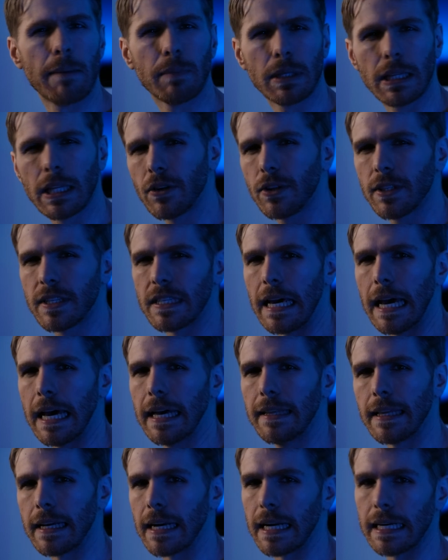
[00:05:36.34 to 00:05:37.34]
I'm a little
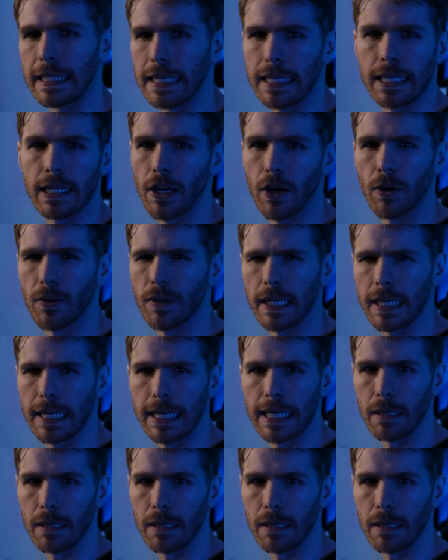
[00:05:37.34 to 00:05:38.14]
sad that I didn't know that he